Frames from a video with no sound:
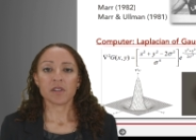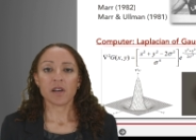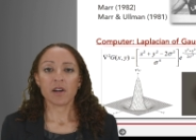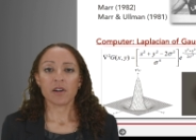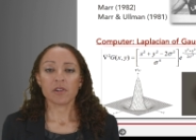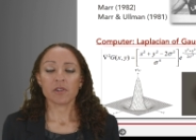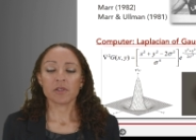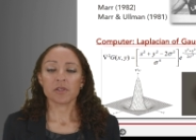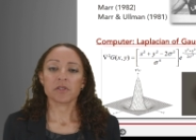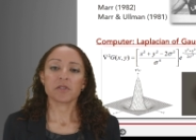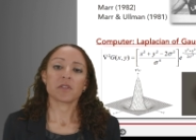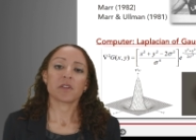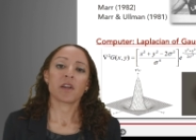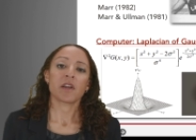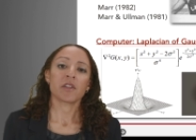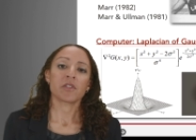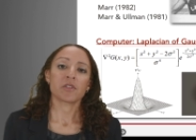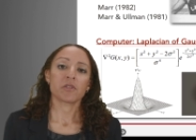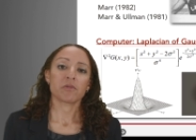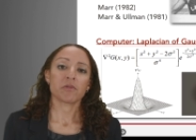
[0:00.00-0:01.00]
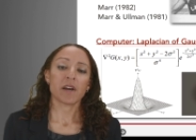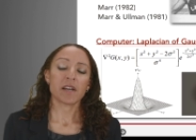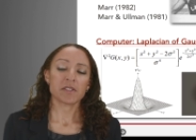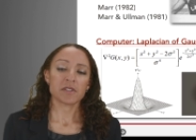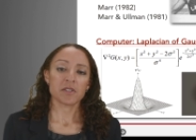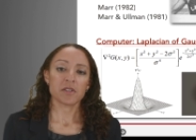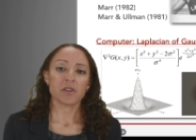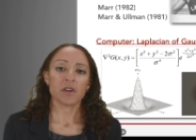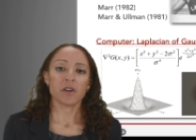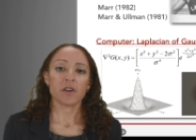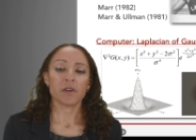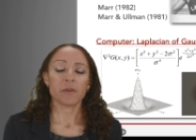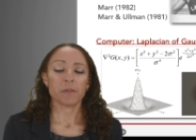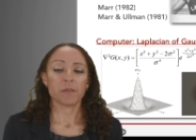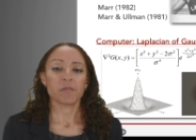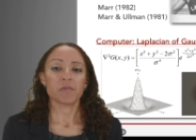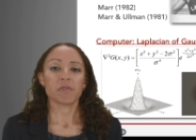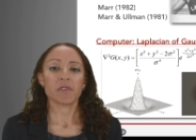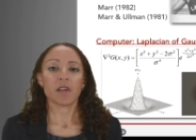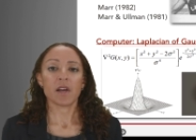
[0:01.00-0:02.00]
cells in the retina
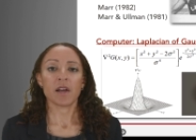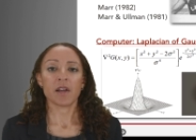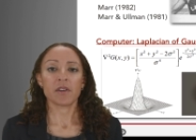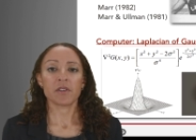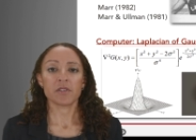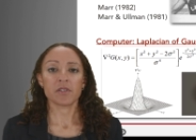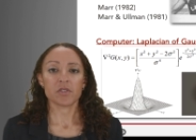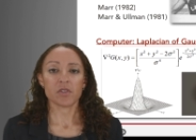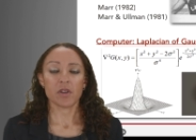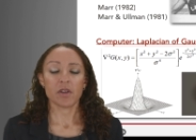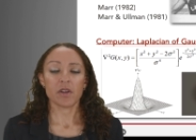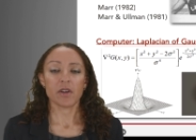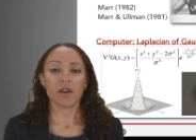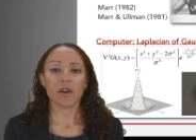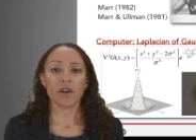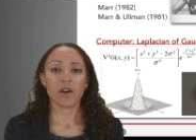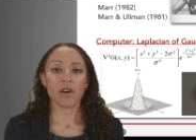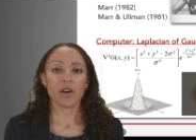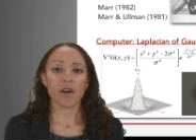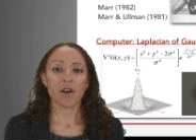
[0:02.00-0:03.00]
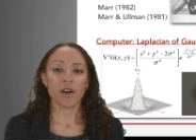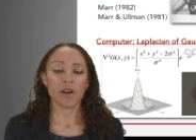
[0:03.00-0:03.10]
and uh,